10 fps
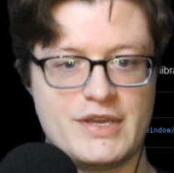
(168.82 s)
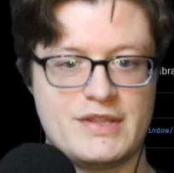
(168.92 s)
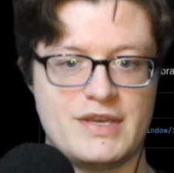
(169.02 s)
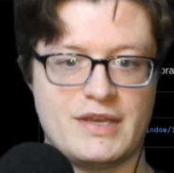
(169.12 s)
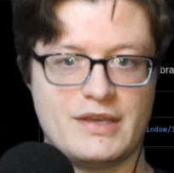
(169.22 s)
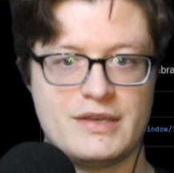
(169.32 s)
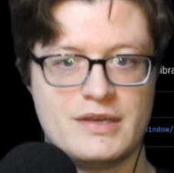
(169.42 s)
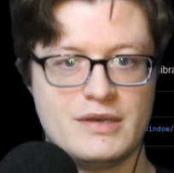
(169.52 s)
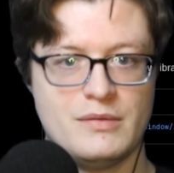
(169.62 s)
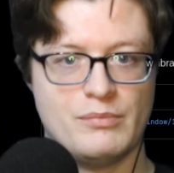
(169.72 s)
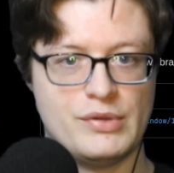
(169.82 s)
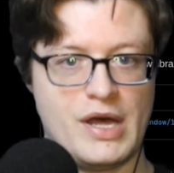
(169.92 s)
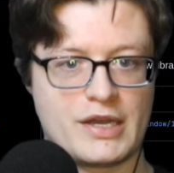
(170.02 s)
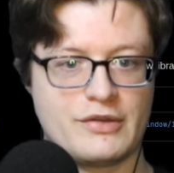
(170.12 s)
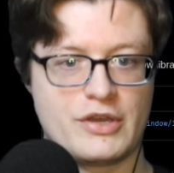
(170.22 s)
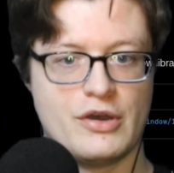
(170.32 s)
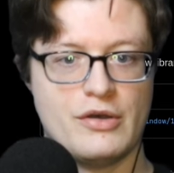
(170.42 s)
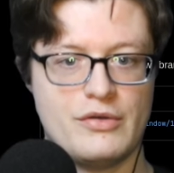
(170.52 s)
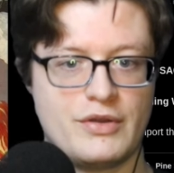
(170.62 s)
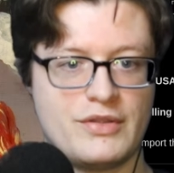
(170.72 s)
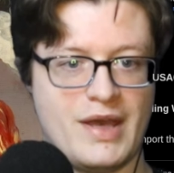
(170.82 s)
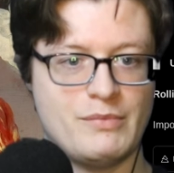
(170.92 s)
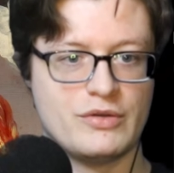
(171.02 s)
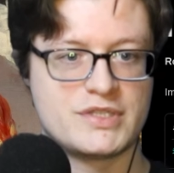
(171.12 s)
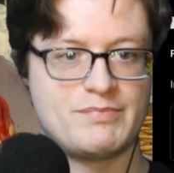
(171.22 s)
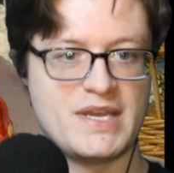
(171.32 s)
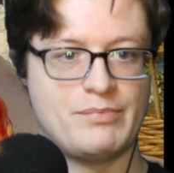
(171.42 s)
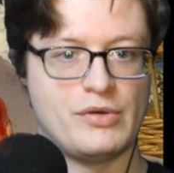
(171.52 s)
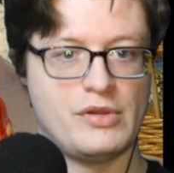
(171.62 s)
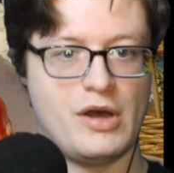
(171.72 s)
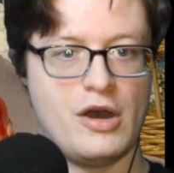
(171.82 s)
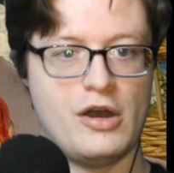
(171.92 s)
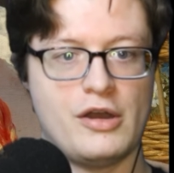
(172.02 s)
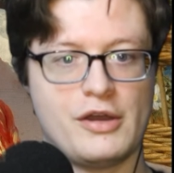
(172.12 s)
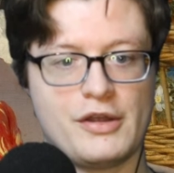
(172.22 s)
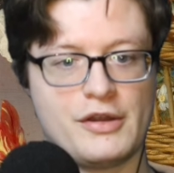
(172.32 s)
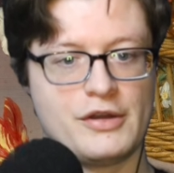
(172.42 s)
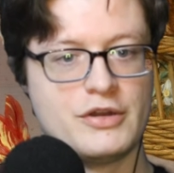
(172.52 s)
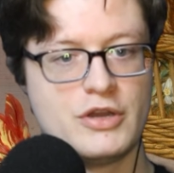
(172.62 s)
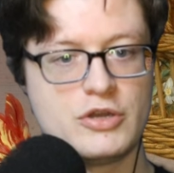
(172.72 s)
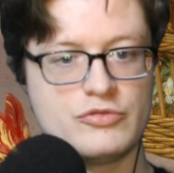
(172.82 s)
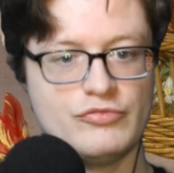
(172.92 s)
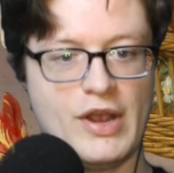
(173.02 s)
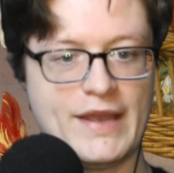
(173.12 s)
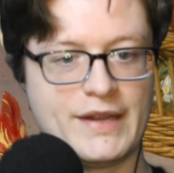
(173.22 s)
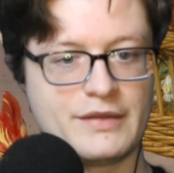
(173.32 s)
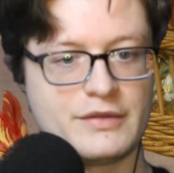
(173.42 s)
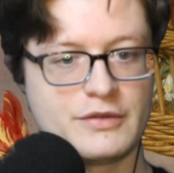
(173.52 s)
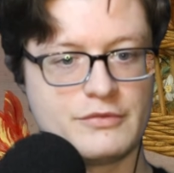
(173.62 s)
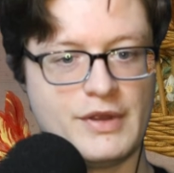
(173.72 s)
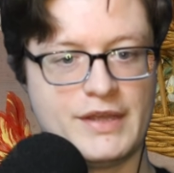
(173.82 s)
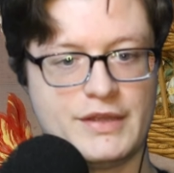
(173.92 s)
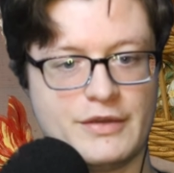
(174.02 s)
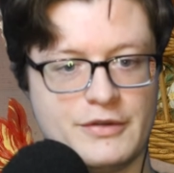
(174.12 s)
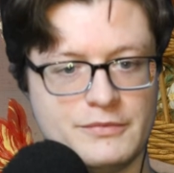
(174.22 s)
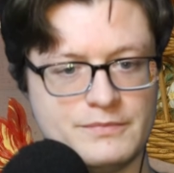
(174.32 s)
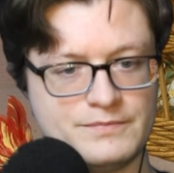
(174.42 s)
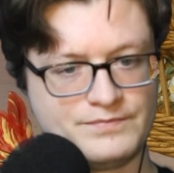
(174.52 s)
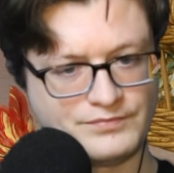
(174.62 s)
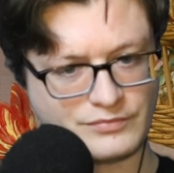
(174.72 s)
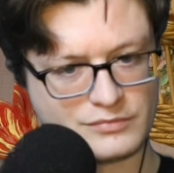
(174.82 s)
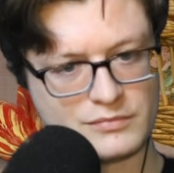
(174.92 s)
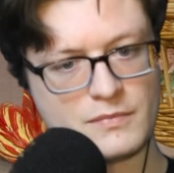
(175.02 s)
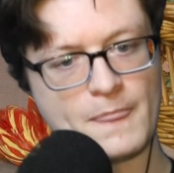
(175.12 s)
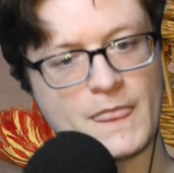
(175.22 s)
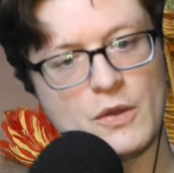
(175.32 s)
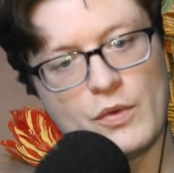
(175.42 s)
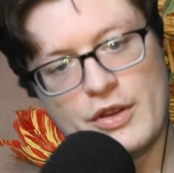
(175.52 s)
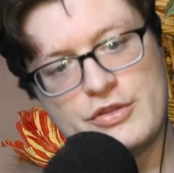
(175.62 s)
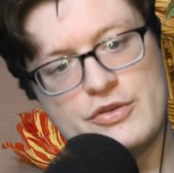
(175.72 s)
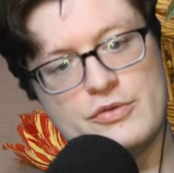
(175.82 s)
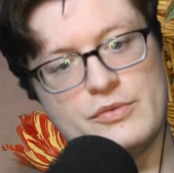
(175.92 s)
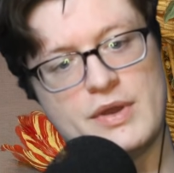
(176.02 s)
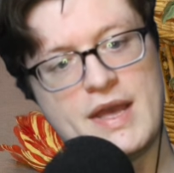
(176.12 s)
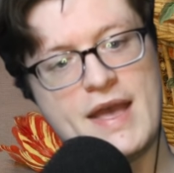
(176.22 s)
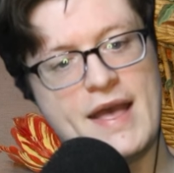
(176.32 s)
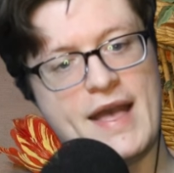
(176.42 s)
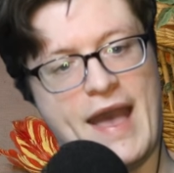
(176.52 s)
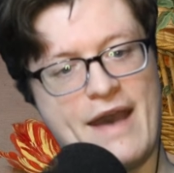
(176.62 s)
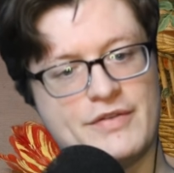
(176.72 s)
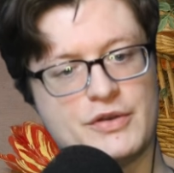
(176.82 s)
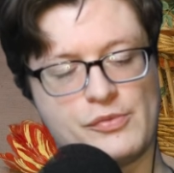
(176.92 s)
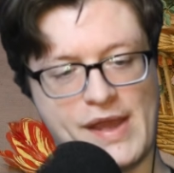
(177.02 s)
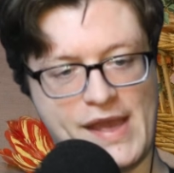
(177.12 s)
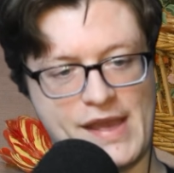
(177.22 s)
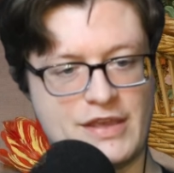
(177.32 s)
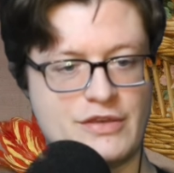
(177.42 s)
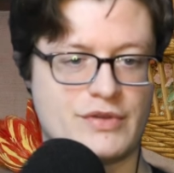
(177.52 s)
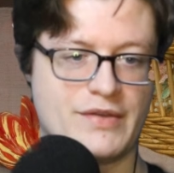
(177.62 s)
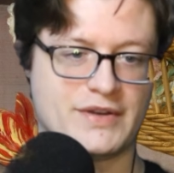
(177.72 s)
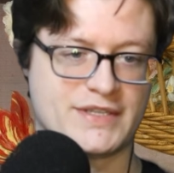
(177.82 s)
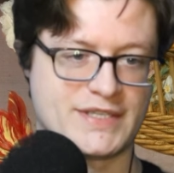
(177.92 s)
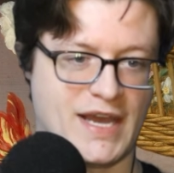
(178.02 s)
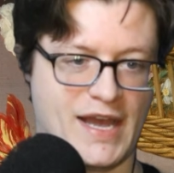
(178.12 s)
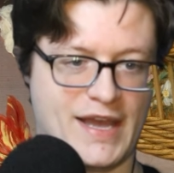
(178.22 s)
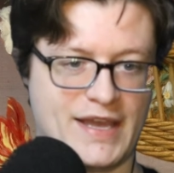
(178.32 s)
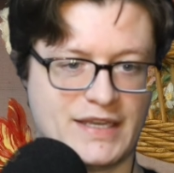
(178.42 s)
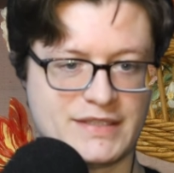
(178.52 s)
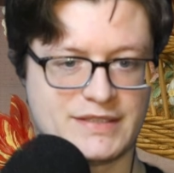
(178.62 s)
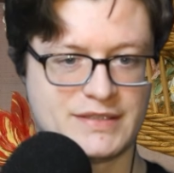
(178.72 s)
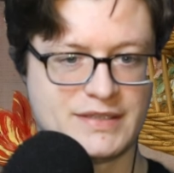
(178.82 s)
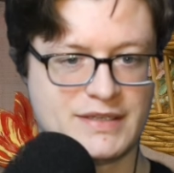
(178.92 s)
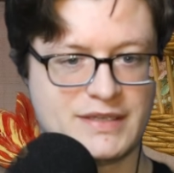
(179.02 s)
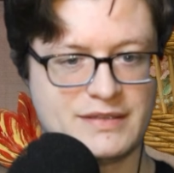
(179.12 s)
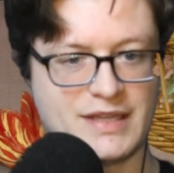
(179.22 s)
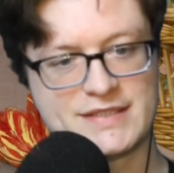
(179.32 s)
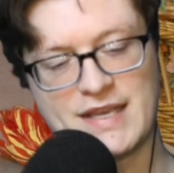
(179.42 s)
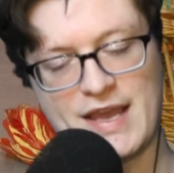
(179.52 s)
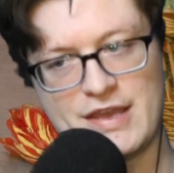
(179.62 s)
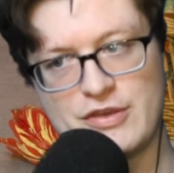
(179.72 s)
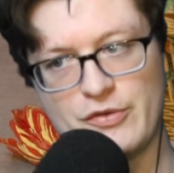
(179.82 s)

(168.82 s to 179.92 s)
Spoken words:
the block of code that most people are writing right here, where you have an array, you give it a size. Let's say you